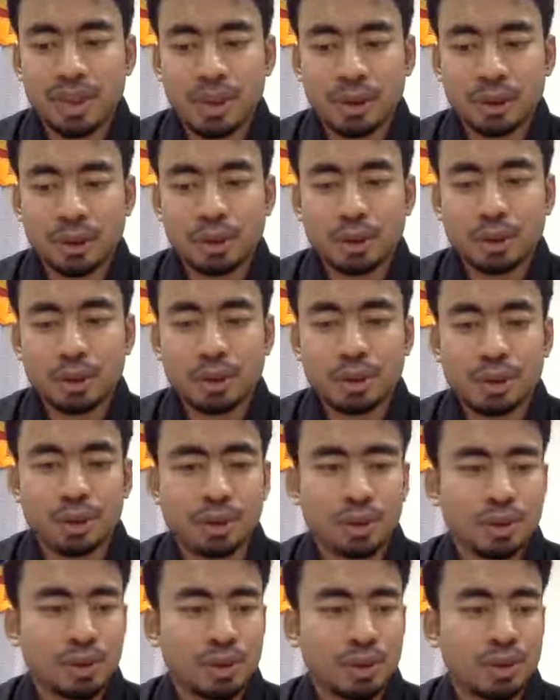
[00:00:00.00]

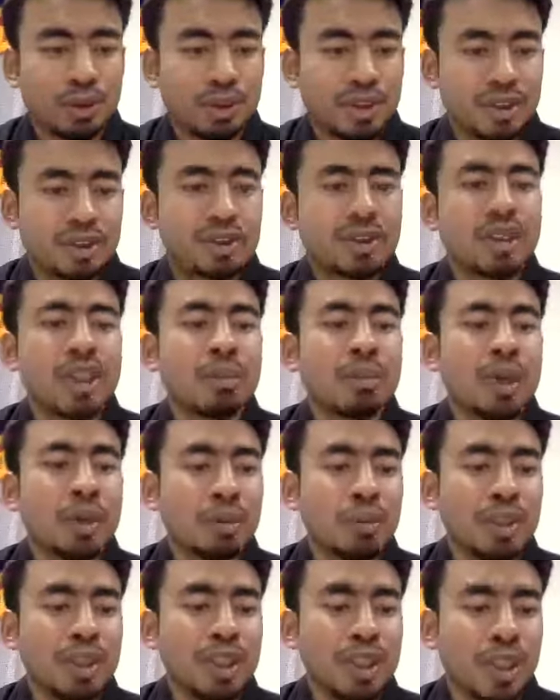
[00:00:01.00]
to come
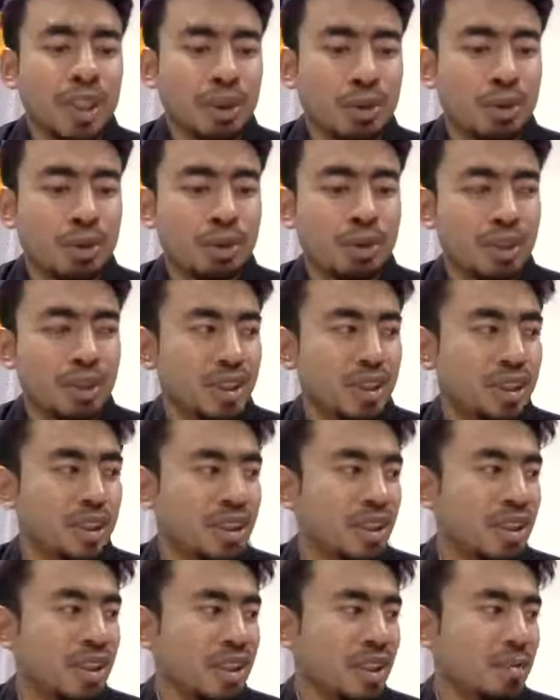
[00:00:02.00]
up with their own
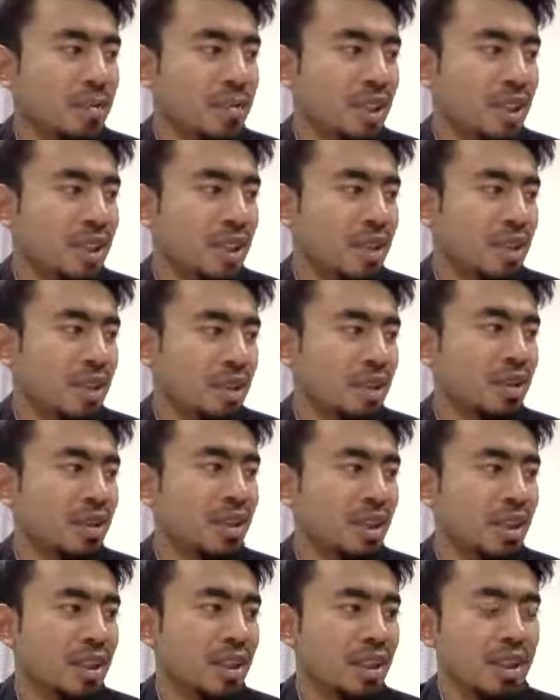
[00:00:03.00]
initiatives
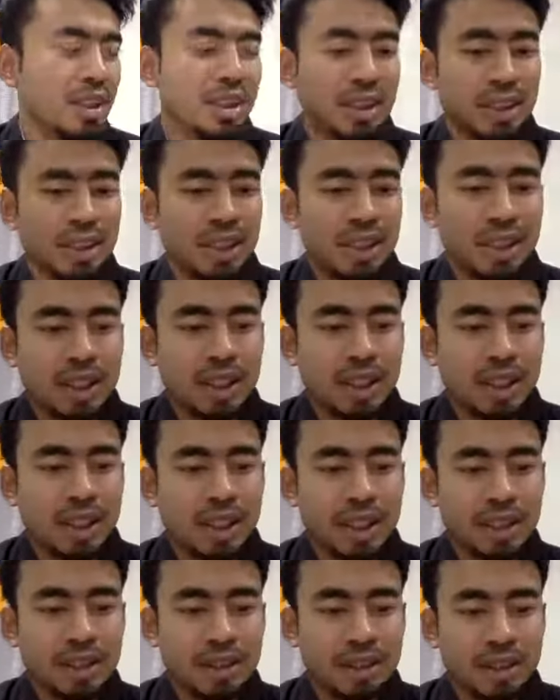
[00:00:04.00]

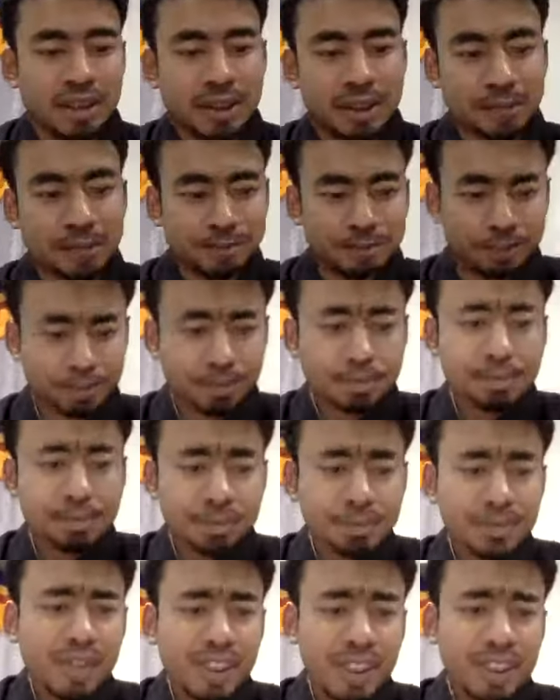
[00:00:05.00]
and
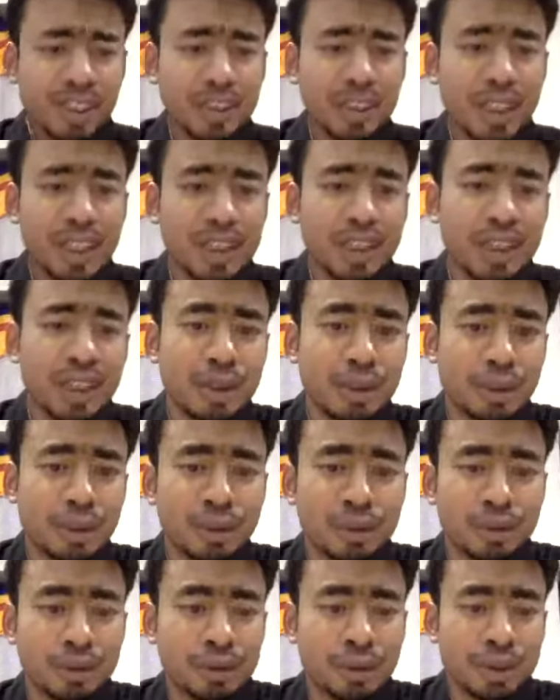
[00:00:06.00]
create their
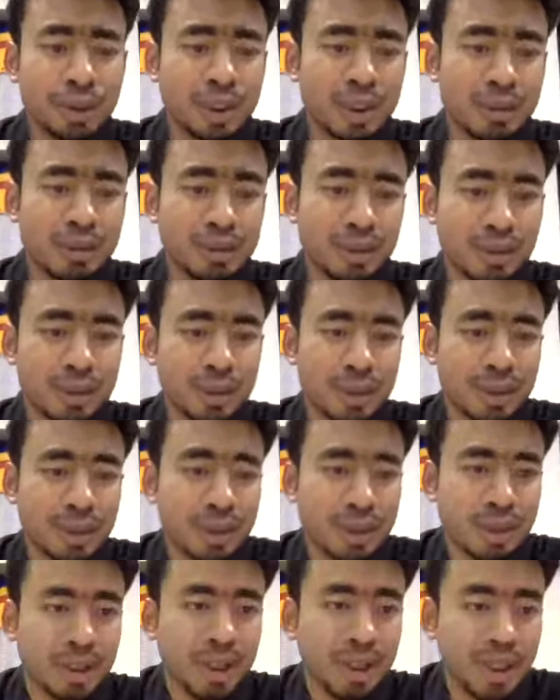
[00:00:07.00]
own
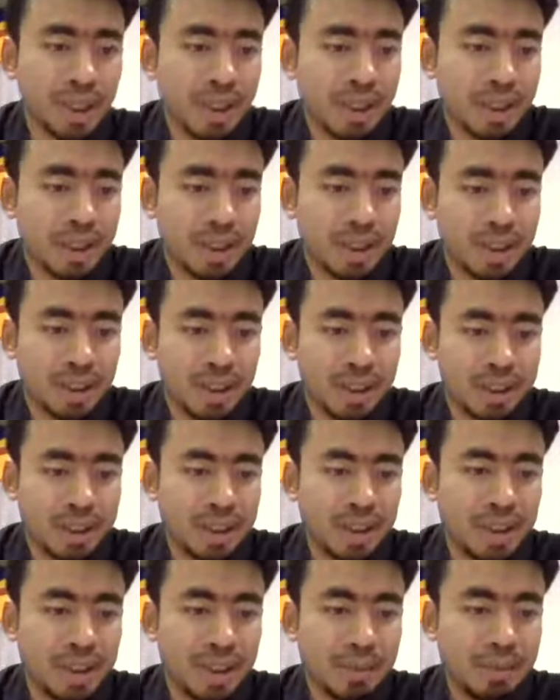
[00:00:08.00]
future
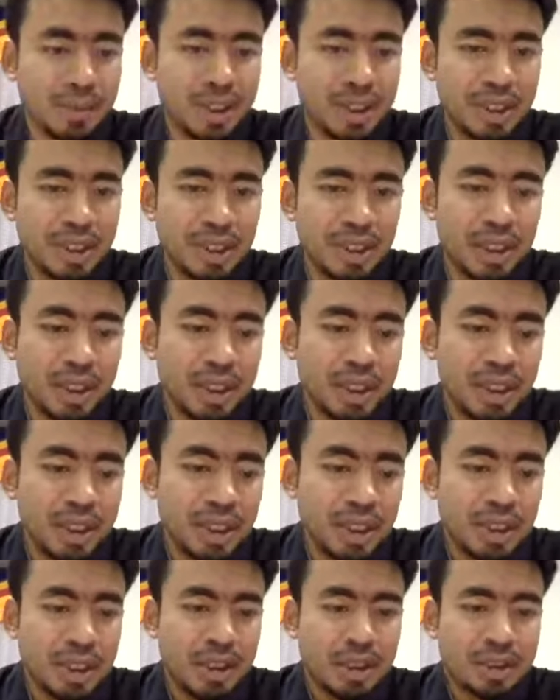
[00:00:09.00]
systems.
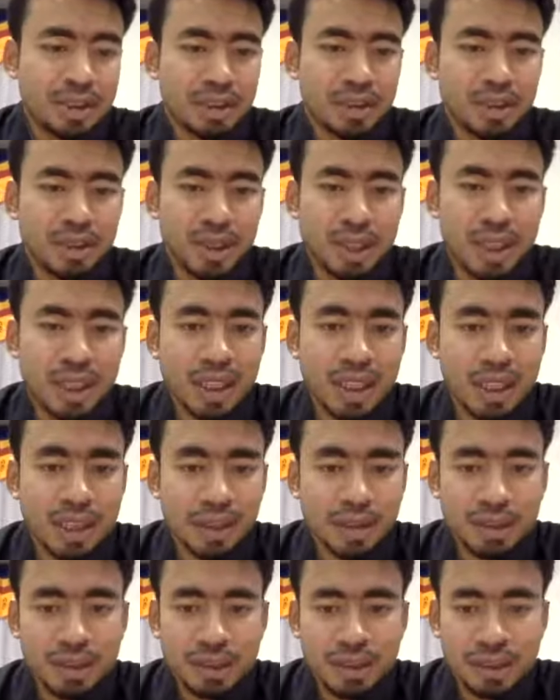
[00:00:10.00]

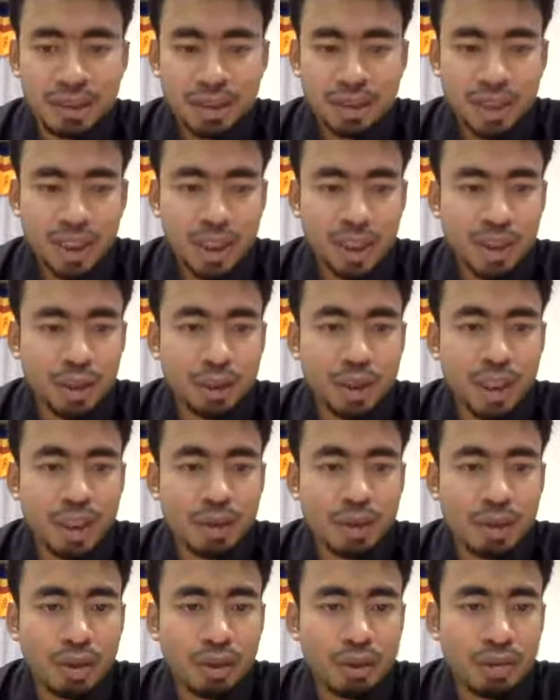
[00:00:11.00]
And yeah, you can
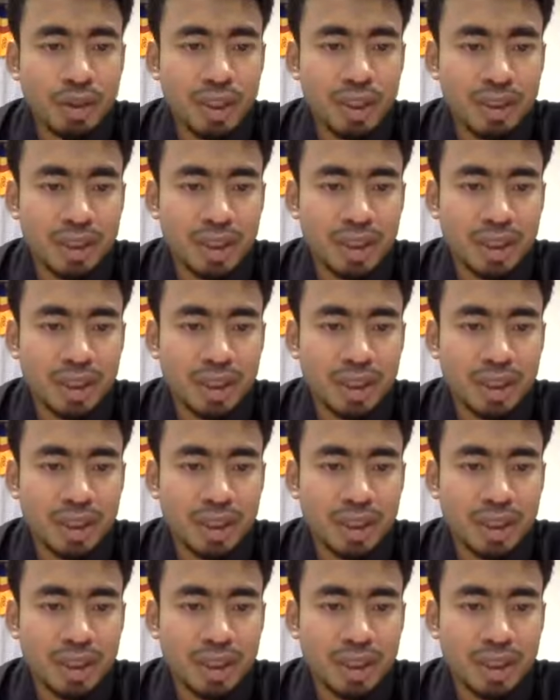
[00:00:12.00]
always